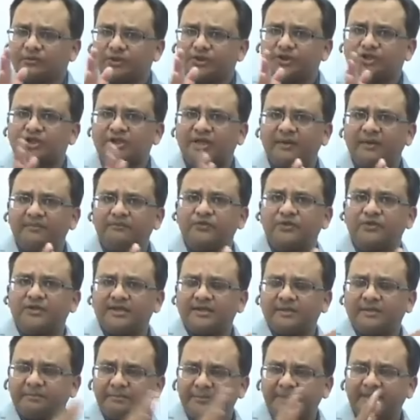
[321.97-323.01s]
which come
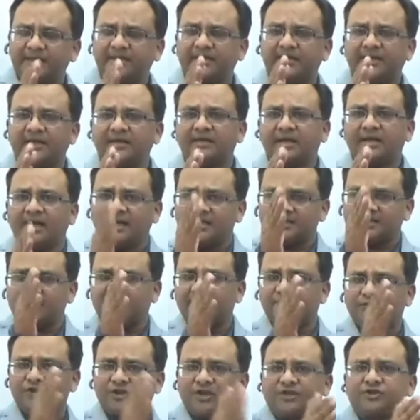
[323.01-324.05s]
within a period, as I
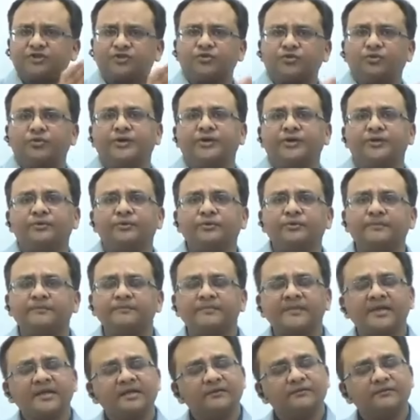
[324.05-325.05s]
have just told you,